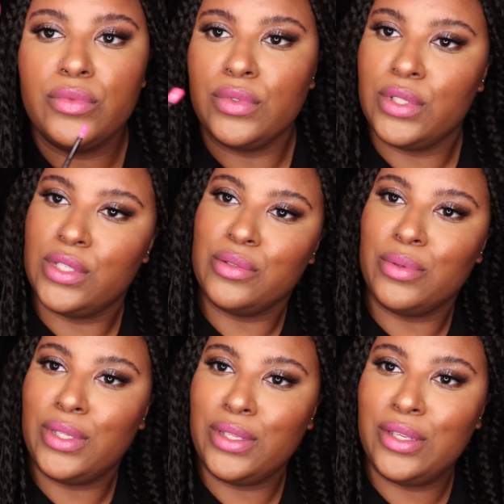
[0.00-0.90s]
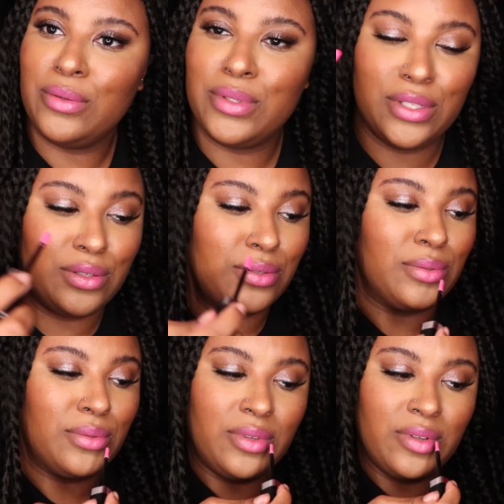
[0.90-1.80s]
This is really cute
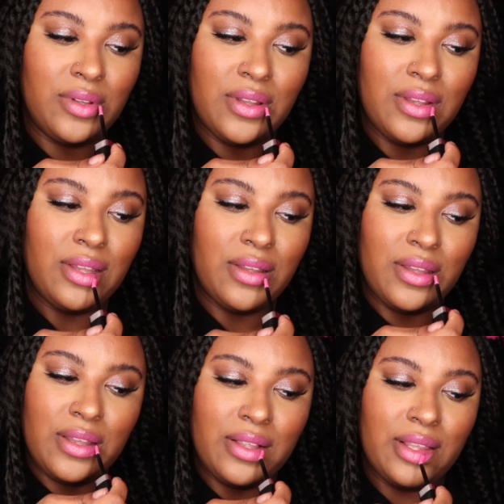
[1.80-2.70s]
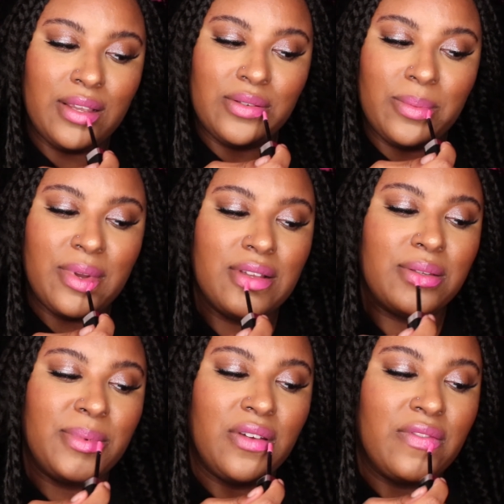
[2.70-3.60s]
too. This reminds
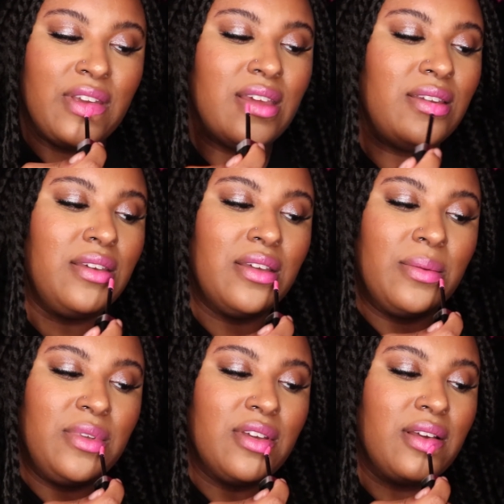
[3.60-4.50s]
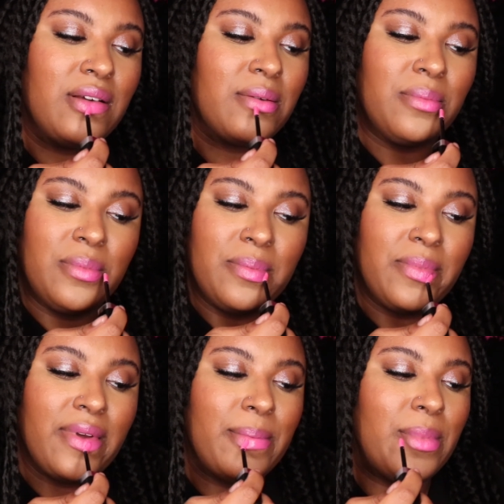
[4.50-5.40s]
me of Candy Yum Yum
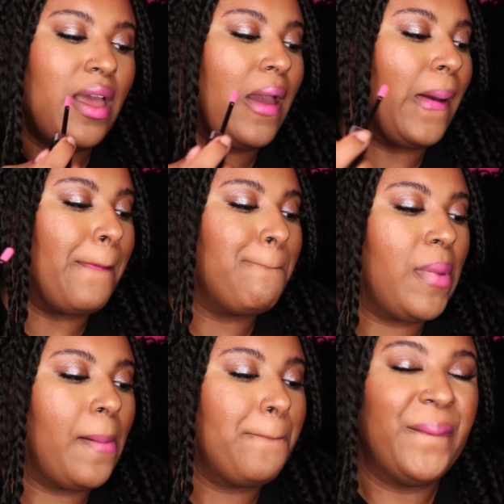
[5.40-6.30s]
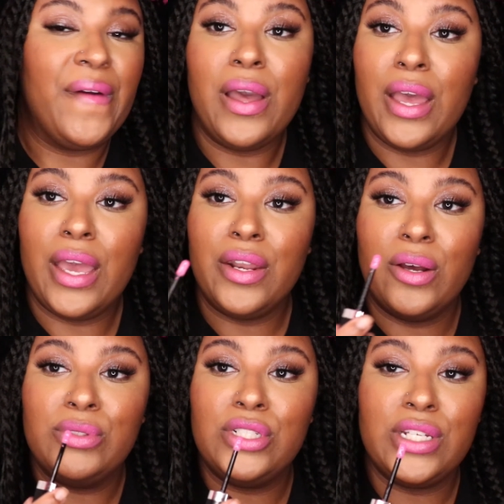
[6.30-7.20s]
by MAC, an
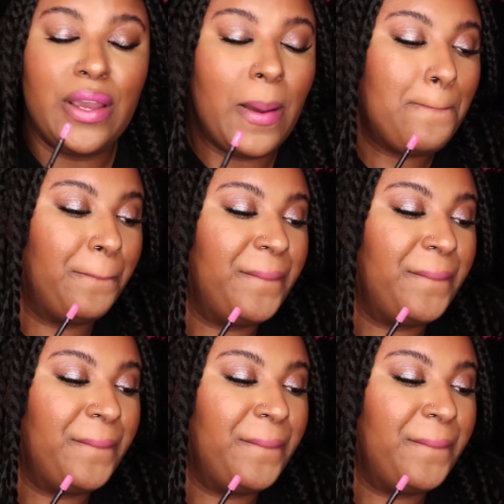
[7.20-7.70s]
OG.